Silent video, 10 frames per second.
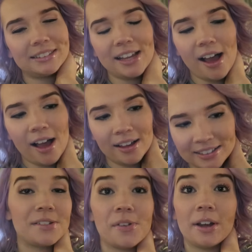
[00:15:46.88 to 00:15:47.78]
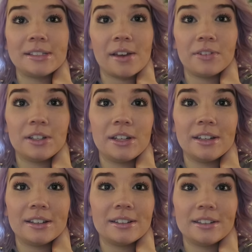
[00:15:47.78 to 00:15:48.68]
nah. This vlog
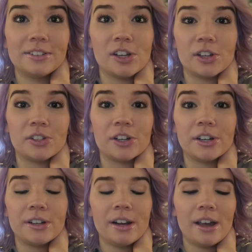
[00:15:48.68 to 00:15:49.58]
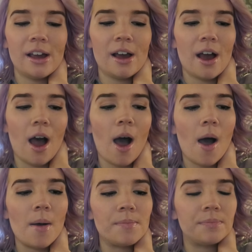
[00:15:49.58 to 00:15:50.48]
definitely took a turn.
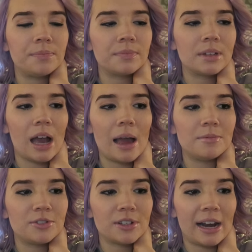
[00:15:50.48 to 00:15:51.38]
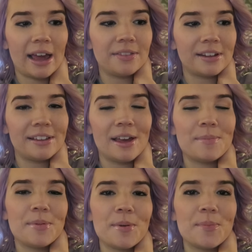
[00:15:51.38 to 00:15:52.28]
Um, I'm just gonna end the
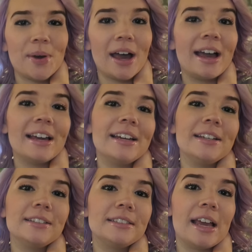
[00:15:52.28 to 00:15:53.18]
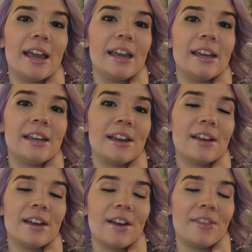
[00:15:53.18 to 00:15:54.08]
clip by saying
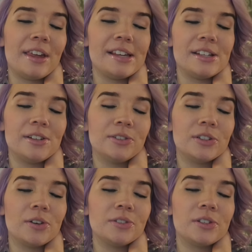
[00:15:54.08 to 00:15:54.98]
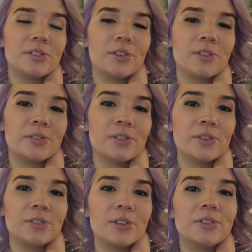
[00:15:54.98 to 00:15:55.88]
thank you so, so, so, so,
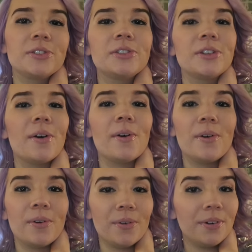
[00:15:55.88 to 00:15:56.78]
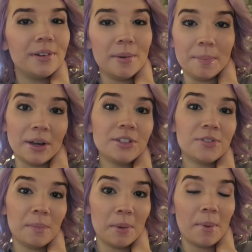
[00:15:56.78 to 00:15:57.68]
so, so, so much
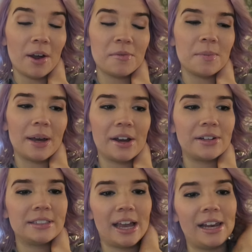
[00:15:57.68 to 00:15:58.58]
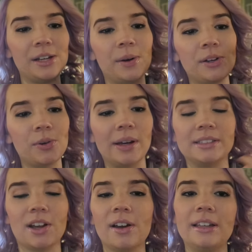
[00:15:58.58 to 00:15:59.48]
from the bottom of my heart to anyone who I
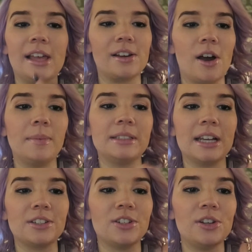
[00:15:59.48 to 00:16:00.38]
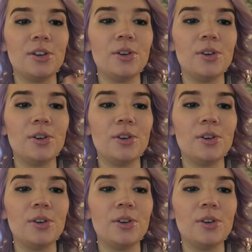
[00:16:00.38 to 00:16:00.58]
saw in that comment section